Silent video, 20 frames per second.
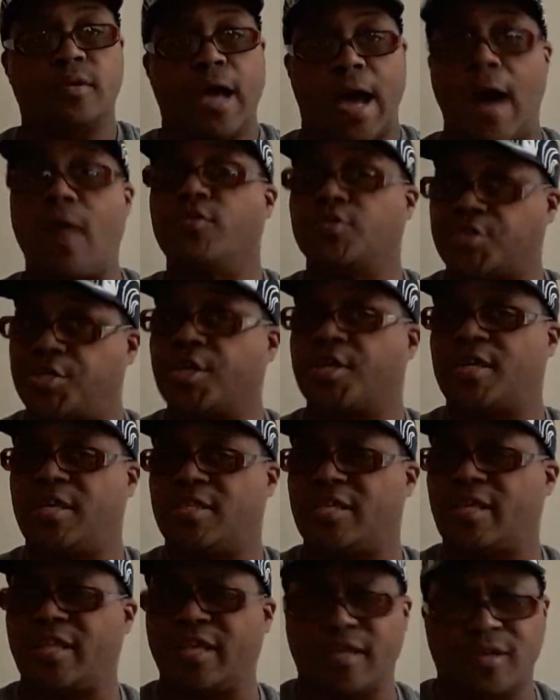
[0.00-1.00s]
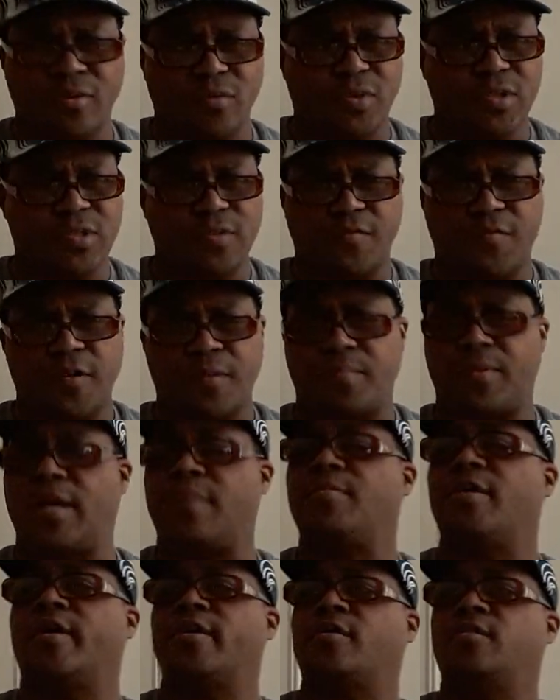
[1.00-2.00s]
I was looking at that like, yo, what the fuck? But
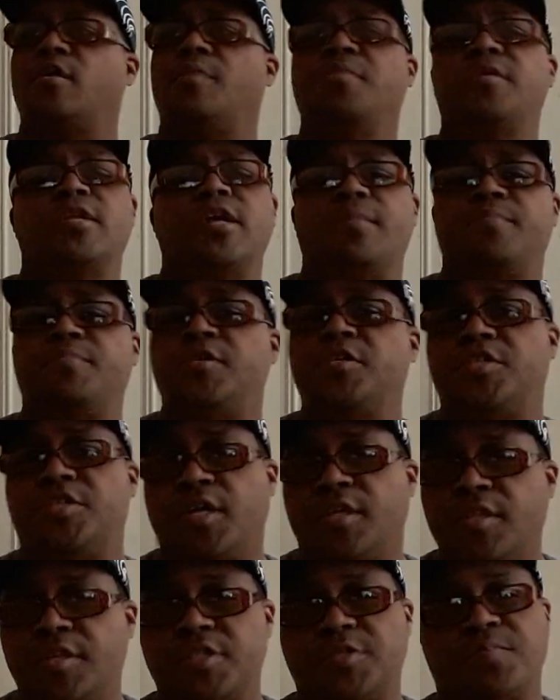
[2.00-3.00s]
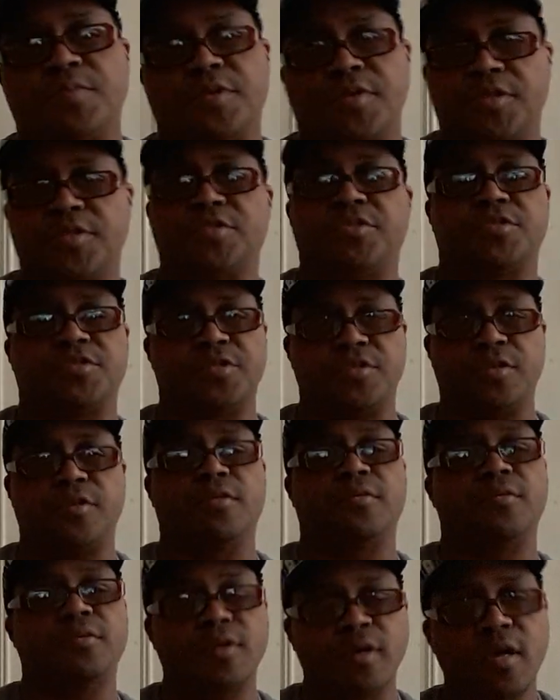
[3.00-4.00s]
I'm like, let me not be jealous because, you
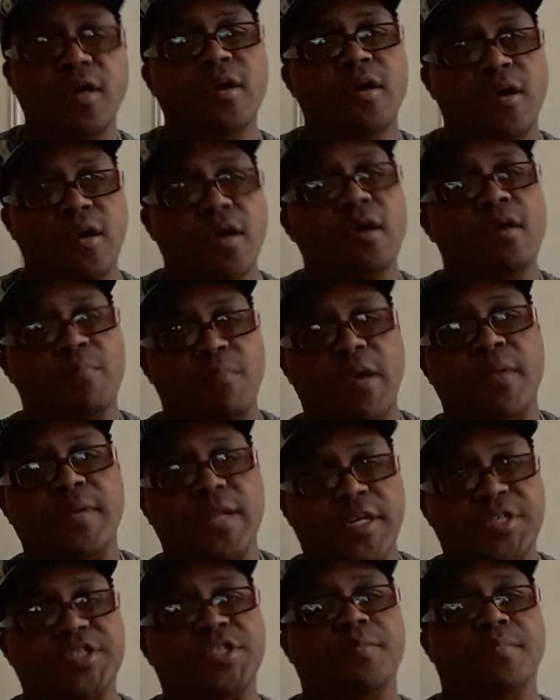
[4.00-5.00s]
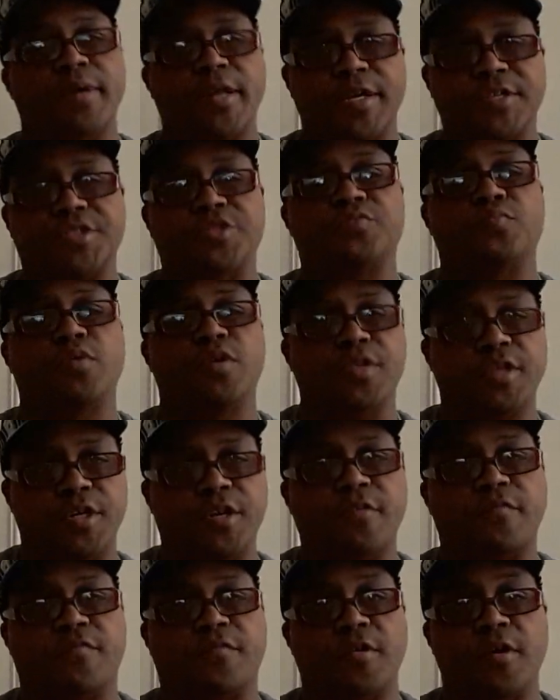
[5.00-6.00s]
know, maybe that's somebody that's a really
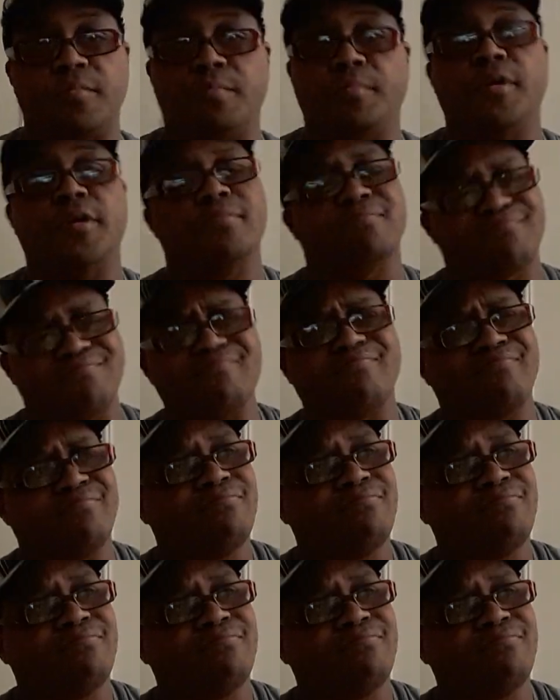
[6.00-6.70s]
good friend, but